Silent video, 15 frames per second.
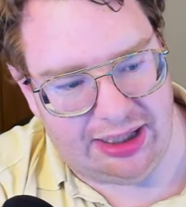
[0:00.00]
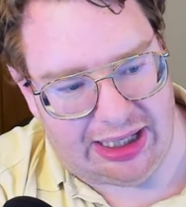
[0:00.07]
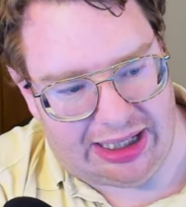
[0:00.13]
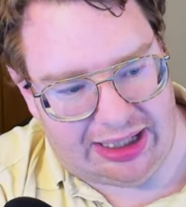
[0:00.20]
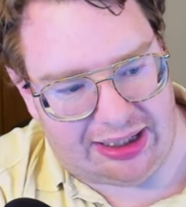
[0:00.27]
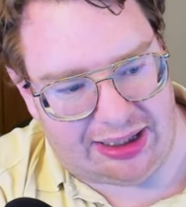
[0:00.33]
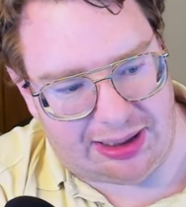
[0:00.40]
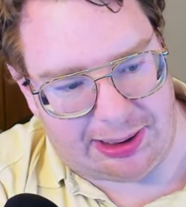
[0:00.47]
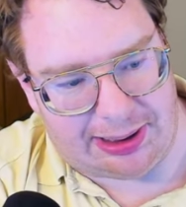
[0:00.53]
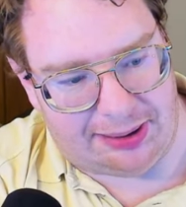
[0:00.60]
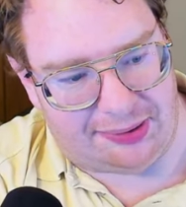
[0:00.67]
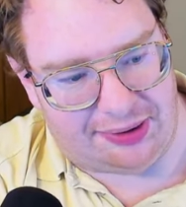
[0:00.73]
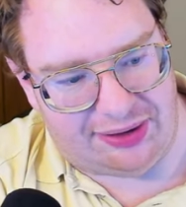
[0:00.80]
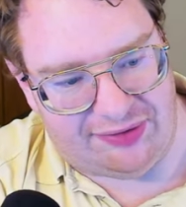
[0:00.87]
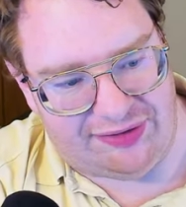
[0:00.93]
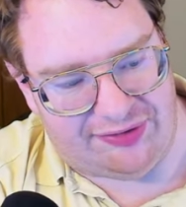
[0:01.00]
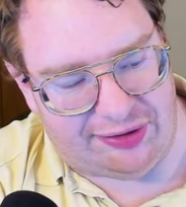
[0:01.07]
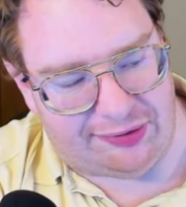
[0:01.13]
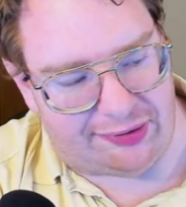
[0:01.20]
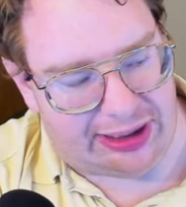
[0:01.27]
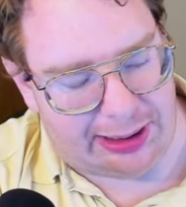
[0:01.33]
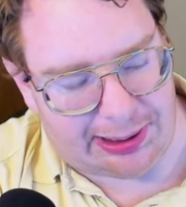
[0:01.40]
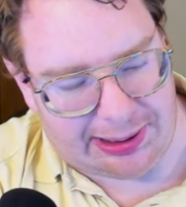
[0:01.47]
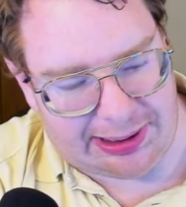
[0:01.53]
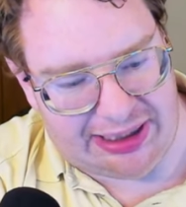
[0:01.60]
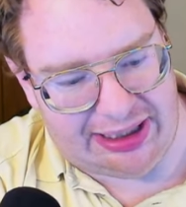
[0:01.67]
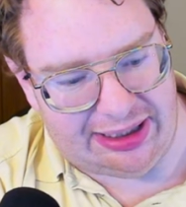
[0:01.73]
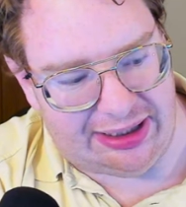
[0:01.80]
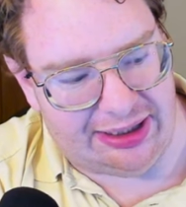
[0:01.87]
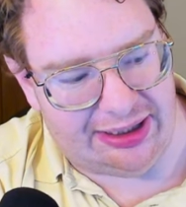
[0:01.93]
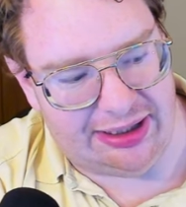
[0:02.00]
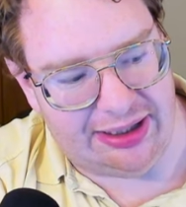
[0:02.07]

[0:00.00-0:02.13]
And considering we've already seen